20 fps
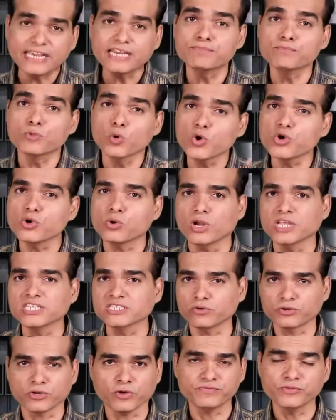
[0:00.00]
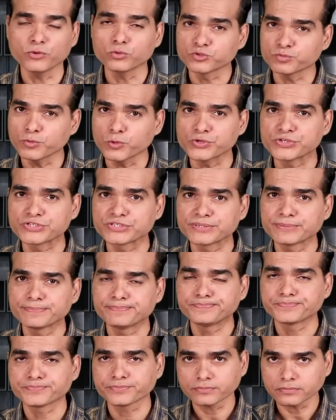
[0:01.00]
get more knowledge out of those books.
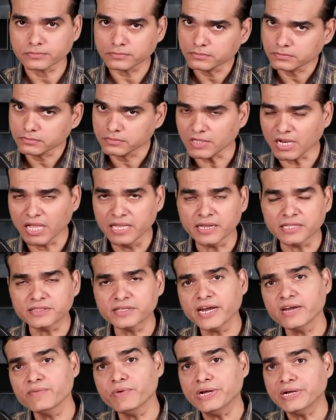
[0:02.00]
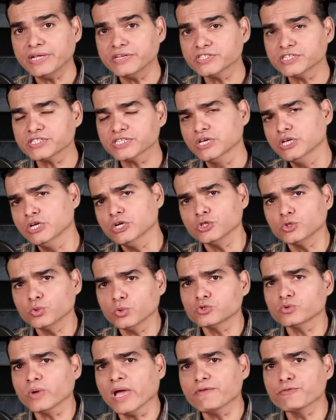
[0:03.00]
Another advantage is
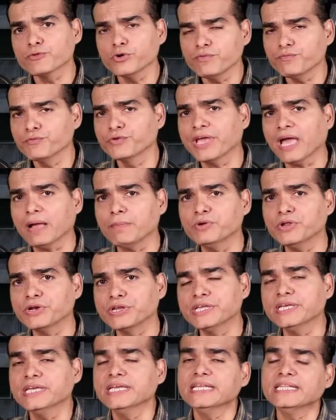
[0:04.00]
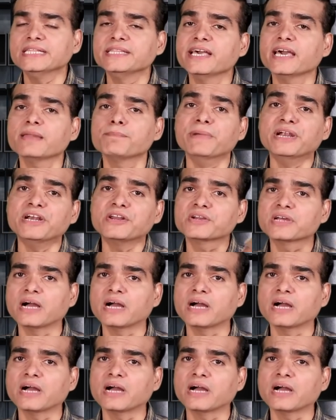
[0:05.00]
those who have good vocabulary, they are better